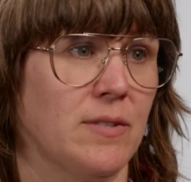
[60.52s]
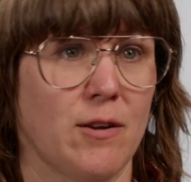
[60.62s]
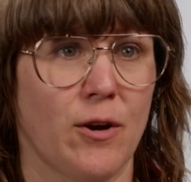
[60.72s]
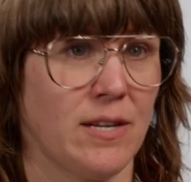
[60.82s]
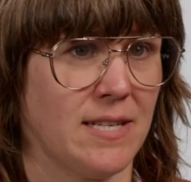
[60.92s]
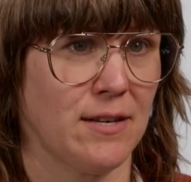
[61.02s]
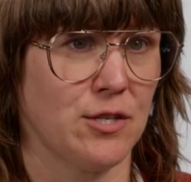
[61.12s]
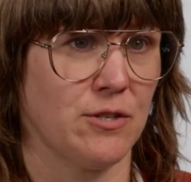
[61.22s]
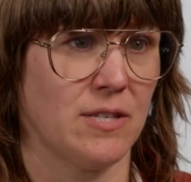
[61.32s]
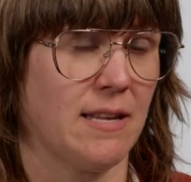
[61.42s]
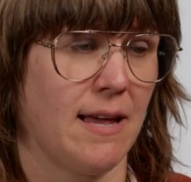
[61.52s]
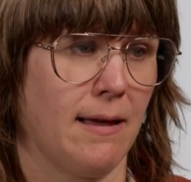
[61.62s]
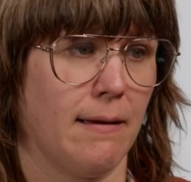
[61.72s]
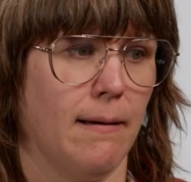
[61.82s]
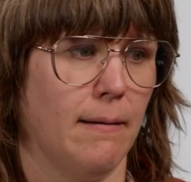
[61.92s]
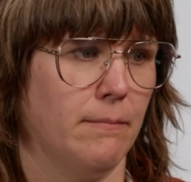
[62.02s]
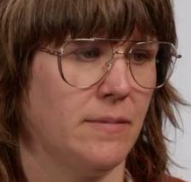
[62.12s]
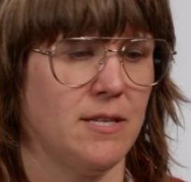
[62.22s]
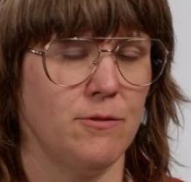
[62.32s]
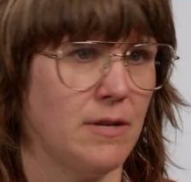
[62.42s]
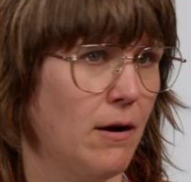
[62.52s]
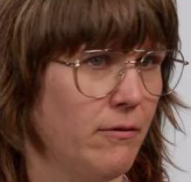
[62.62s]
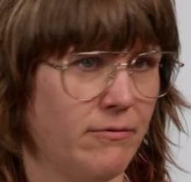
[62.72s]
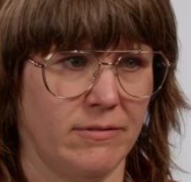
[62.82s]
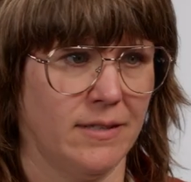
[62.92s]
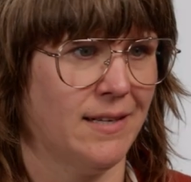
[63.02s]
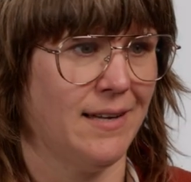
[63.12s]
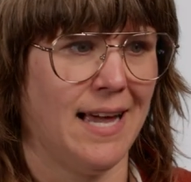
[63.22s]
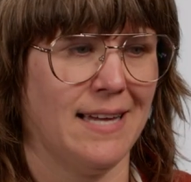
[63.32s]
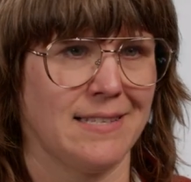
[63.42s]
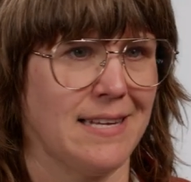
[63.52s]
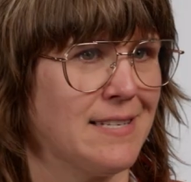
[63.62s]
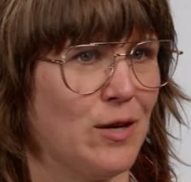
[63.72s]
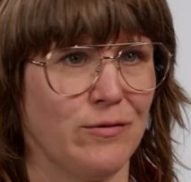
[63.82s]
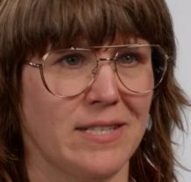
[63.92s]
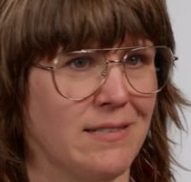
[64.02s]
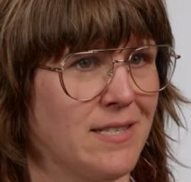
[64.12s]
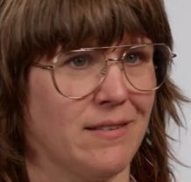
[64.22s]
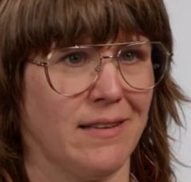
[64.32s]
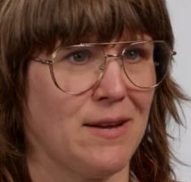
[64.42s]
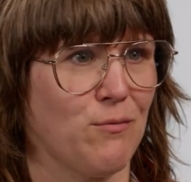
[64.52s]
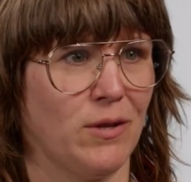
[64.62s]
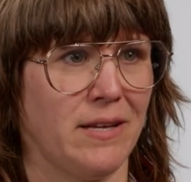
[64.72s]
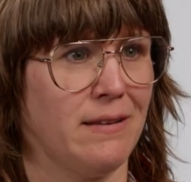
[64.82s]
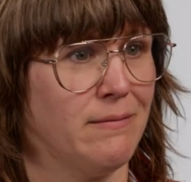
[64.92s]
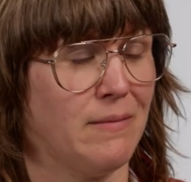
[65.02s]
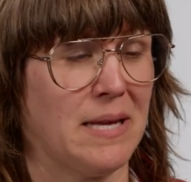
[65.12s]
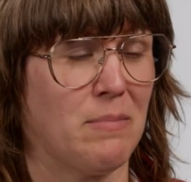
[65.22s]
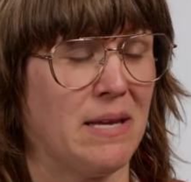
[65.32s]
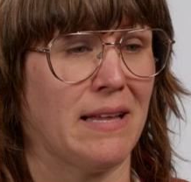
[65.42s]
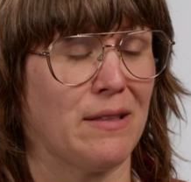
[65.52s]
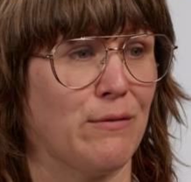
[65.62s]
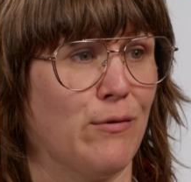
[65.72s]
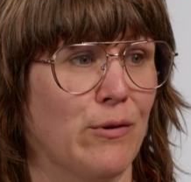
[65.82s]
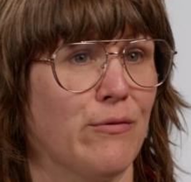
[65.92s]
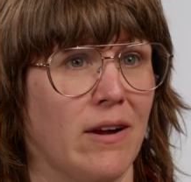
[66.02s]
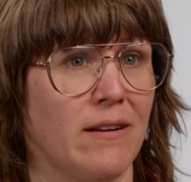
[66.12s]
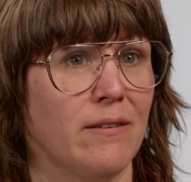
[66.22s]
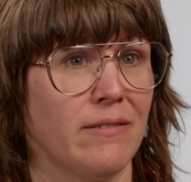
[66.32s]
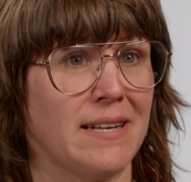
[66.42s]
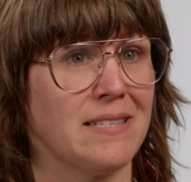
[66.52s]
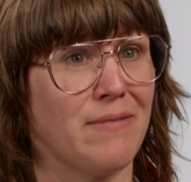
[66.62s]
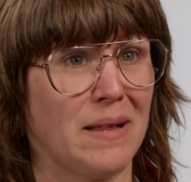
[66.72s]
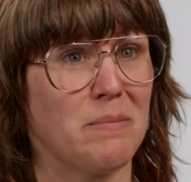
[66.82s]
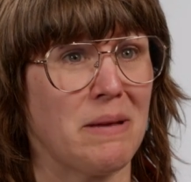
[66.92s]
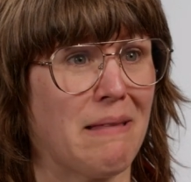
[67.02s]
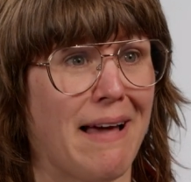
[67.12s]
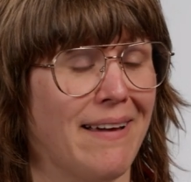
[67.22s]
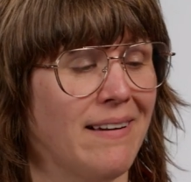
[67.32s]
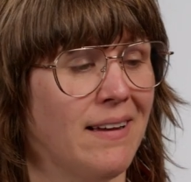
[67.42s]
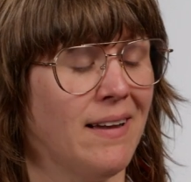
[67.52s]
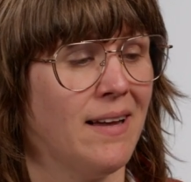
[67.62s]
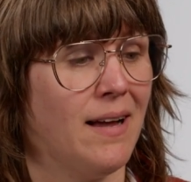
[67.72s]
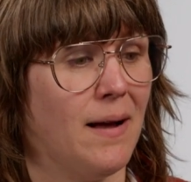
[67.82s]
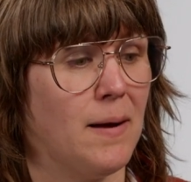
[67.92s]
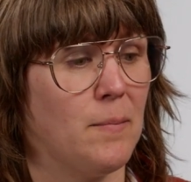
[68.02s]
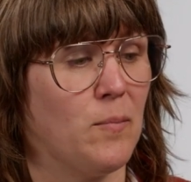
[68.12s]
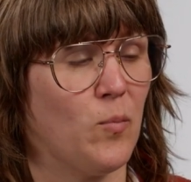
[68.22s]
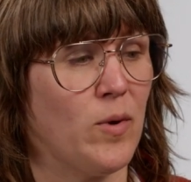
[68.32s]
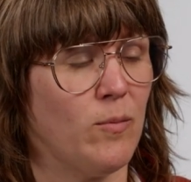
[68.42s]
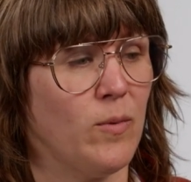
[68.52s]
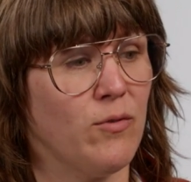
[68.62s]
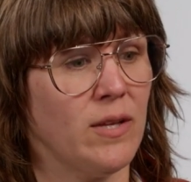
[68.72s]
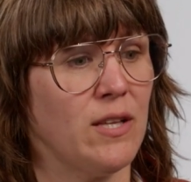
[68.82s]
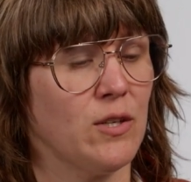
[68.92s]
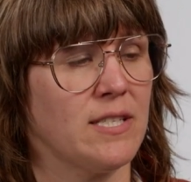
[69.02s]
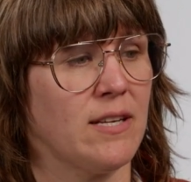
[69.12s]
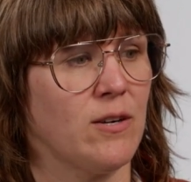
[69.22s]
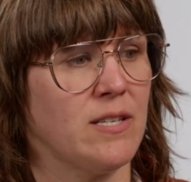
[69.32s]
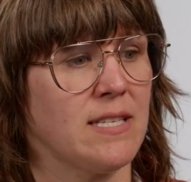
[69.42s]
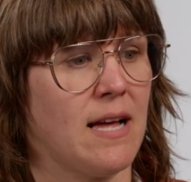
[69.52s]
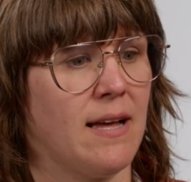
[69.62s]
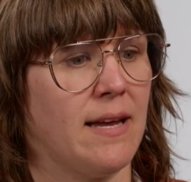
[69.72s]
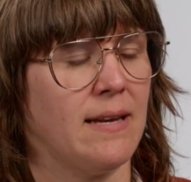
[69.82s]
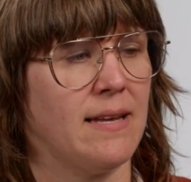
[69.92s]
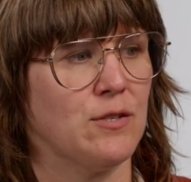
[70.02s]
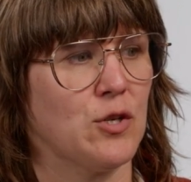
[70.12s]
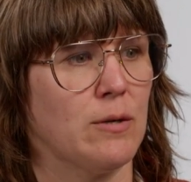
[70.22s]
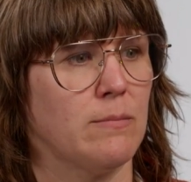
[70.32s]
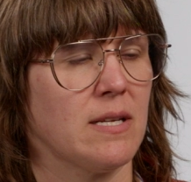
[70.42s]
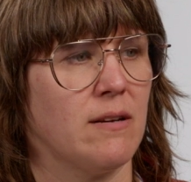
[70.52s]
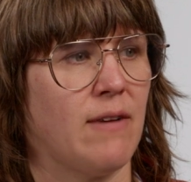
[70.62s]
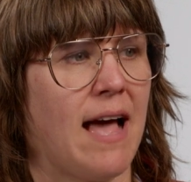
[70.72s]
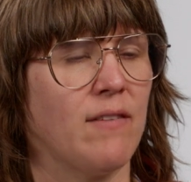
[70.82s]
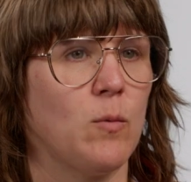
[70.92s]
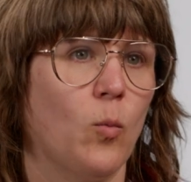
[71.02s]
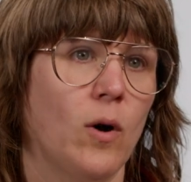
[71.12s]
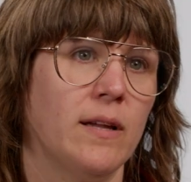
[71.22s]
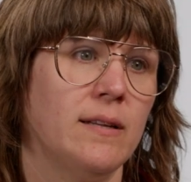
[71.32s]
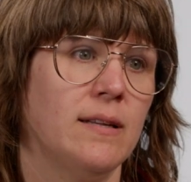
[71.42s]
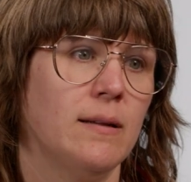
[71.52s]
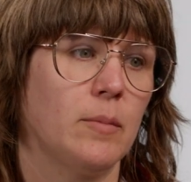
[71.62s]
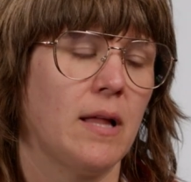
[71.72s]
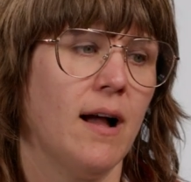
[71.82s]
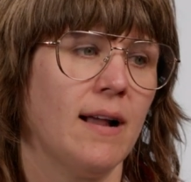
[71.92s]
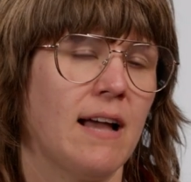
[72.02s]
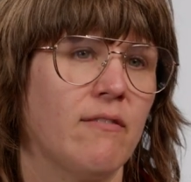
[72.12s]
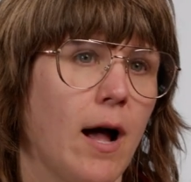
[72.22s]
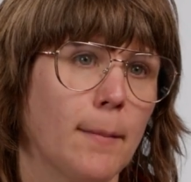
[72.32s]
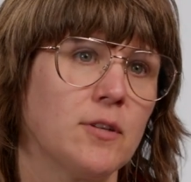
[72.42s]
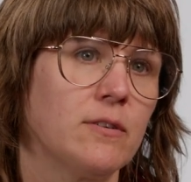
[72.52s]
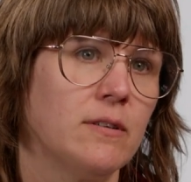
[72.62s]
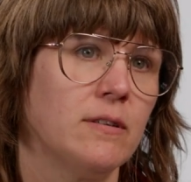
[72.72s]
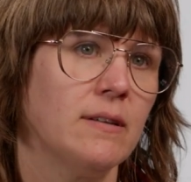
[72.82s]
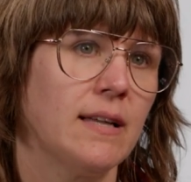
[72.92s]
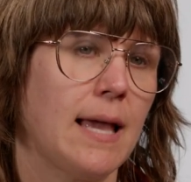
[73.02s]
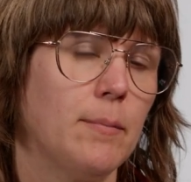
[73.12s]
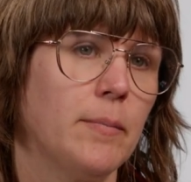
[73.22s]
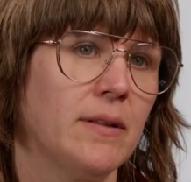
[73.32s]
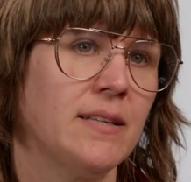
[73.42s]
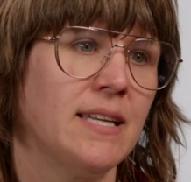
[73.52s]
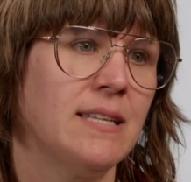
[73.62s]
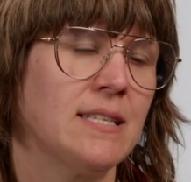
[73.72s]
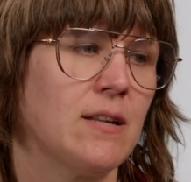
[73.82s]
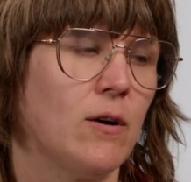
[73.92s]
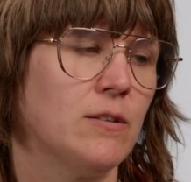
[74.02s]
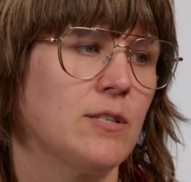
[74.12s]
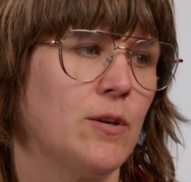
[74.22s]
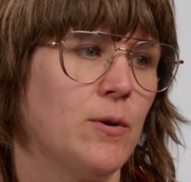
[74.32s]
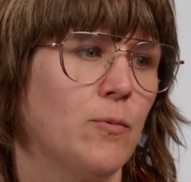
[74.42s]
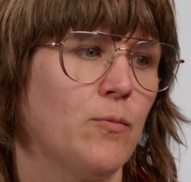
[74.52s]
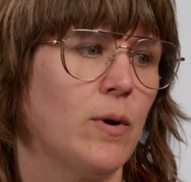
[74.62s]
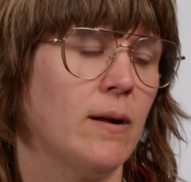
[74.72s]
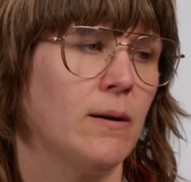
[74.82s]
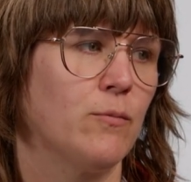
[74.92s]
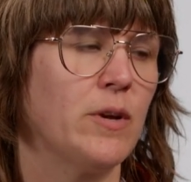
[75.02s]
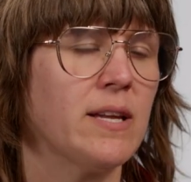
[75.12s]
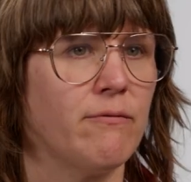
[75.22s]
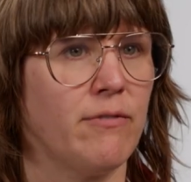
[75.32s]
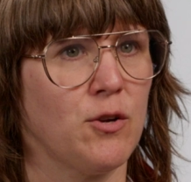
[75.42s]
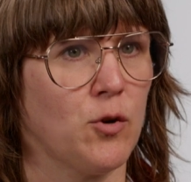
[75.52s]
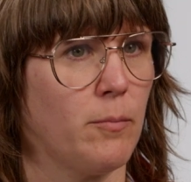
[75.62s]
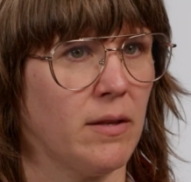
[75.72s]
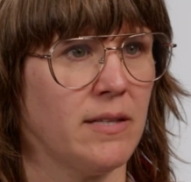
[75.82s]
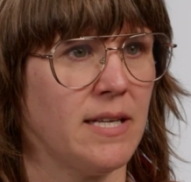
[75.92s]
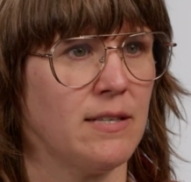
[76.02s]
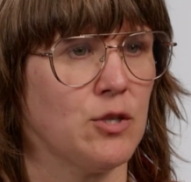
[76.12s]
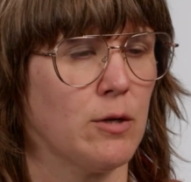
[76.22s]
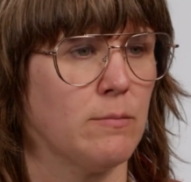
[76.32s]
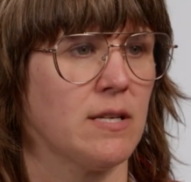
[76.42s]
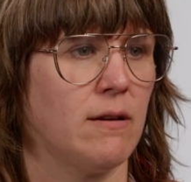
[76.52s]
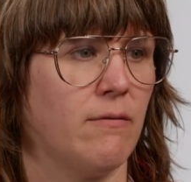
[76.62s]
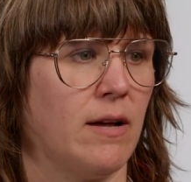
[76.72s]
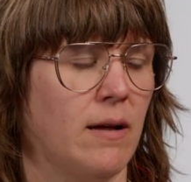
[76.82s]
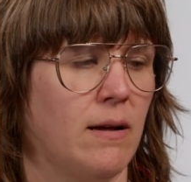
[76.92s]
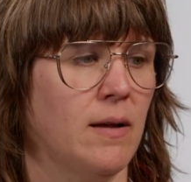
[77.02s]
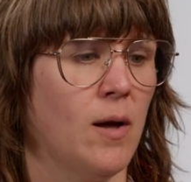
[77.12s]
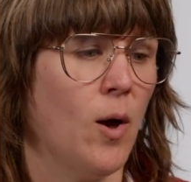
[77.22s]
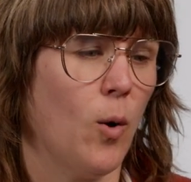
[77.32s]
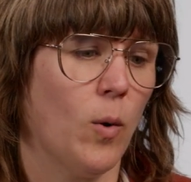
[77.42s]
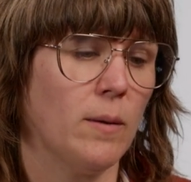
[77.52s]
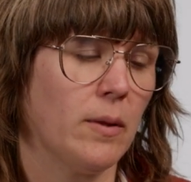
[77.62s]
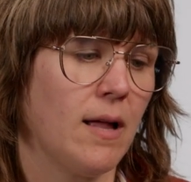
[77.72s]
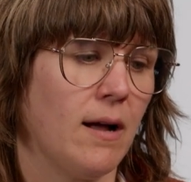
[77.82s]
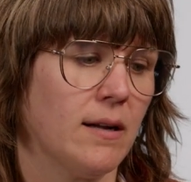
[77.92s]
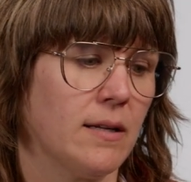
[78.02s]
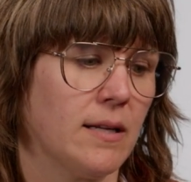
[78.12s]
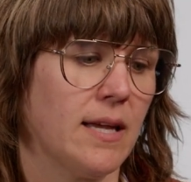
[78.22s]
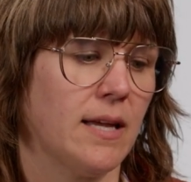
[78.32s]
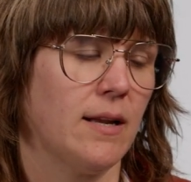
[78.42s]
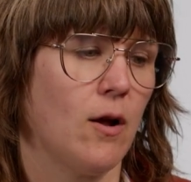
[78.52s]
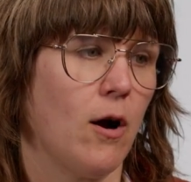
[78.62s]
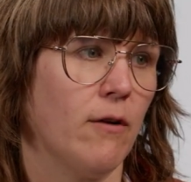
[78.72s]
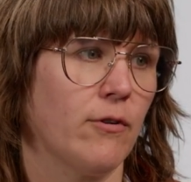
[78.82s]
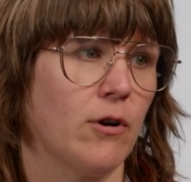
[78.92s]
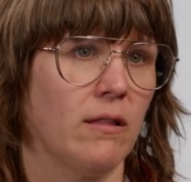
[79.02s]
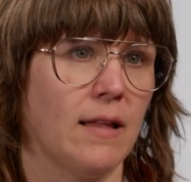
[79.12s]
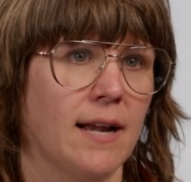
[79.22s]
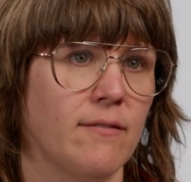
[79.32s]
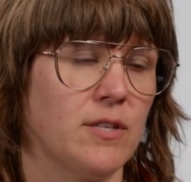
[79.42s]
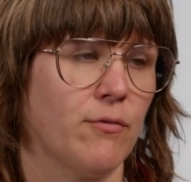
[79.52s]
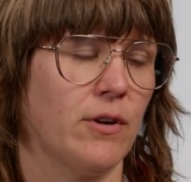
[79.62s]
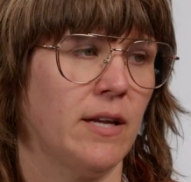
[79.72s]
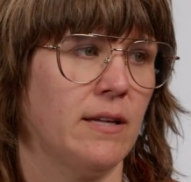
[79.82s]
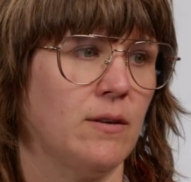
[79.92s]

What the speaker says: in architecture today. TU Delft has delved into really being the forefront of developing that. We've really looked at our design in terms of having one block have optical capabilities and also reconfigurability in terms of one block can offer a lot of different